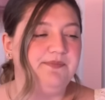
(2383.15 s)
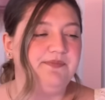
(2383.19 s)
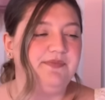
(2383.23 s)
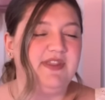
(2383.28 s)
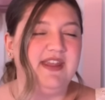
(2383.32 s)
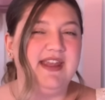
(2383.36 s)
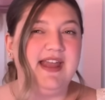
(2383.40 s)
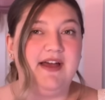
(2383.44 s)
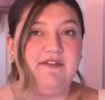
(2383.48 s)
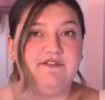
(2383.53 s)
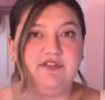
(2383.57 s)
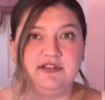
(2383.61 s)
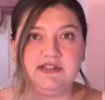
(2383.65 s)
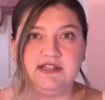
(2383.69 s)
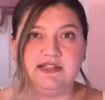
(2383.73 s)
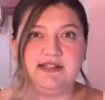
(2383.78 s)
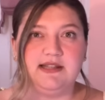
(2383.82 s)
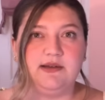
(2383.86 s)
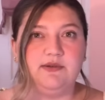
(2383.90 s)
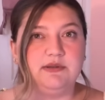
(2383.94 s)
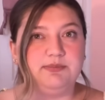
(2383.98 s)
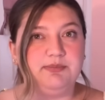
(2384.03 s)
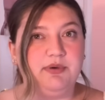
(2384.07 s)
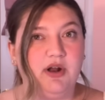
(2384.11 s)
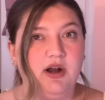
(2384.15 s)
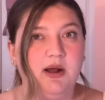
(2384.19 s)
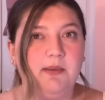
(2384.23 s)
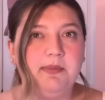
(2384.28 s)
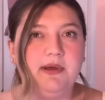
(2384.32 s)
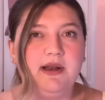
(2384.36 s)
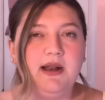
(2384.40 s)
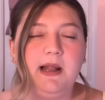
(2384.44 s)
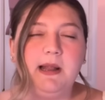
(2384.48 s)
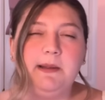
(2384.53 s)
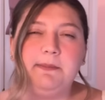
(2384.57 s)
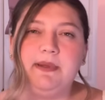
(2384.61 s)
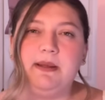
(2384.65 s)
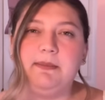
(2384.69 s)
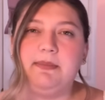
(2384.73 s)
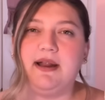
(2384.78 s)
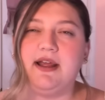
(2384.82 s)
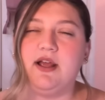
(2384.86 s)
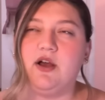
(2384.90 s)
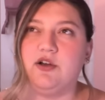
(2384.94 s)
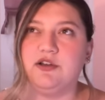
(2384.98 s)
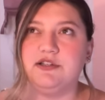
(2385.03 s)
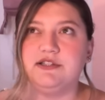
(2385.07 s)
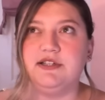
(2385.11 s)
the emphasis that was put on Penelope, but
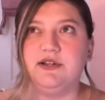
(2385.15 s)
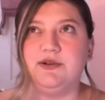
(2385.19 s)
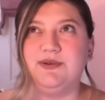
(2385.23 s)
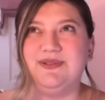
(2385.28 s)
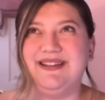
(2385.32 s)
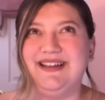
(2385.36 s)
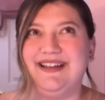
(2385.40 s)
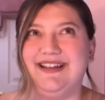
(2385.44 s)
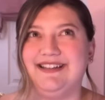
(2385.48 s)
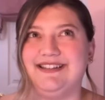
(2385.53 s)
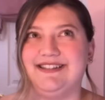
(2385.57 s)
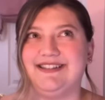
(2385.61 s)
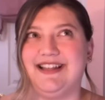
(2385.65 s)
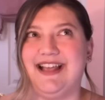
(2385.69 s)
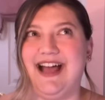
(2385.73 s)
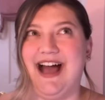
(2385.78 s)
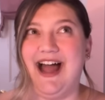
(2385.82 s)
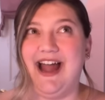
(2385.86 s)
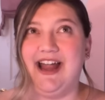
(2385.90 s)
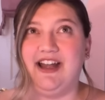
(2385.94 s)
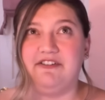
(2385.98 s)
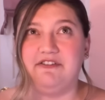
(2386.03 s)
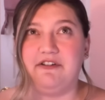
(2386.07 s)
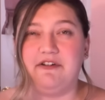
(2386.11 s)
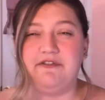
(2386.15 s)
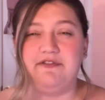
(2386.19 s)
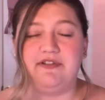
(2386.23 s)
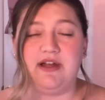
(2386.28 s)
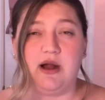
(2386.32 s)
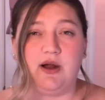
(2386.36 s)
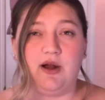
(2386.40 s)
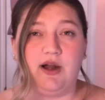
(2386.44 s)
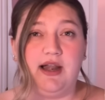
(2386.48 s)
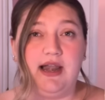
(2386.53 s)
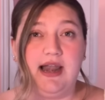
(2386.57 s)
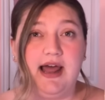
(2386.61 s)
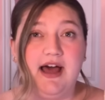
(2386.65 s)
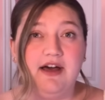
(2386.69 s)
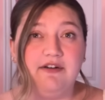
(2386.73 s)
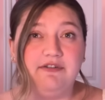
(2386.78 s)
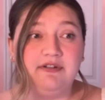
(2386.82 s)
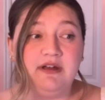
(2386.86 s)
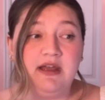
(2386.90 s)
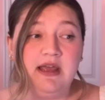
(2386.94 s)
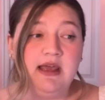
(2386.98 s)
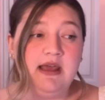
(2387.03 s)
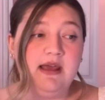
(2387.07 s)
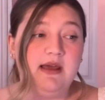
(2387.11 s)
I also think it's kind of fair enough
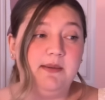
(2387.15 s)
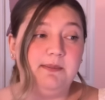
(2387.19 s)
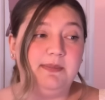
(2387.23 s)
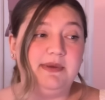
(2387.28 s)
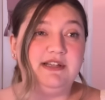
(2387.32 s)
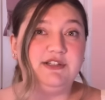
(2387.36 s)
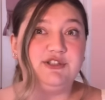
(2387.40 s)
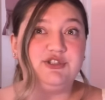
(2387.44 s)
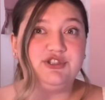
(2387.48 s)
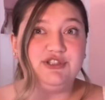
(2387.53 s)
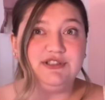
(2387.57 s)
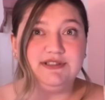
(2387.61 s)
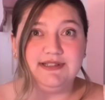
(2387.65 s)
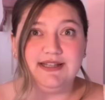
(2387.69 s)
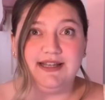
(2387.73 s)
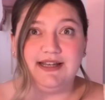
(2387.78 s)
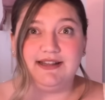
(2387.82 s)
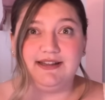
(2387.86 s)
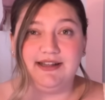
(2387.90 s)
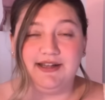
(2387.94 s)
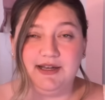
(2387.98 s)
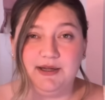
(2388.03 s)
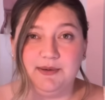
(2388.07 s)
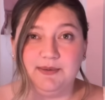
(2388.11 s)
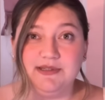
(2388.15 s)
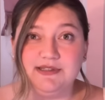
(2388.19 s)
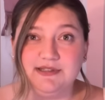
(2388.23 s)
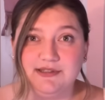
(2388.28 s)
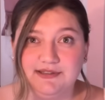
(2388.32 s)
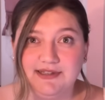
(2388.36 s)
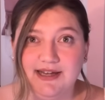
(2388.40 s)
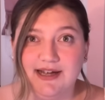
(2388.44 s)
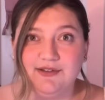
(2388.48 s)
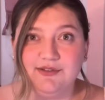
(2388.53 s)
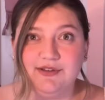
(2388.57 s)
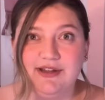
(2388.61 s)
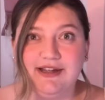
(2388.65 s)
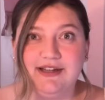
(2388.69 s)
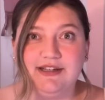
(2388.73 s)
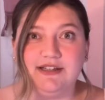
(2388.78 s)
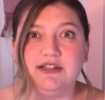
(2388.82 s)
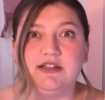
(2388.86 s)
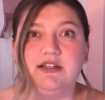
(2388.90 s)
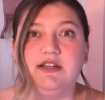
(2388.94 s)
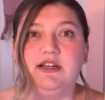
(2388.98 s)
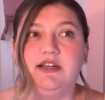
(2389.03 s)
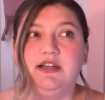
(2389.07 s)
because she's like, Lainey, whistle down, like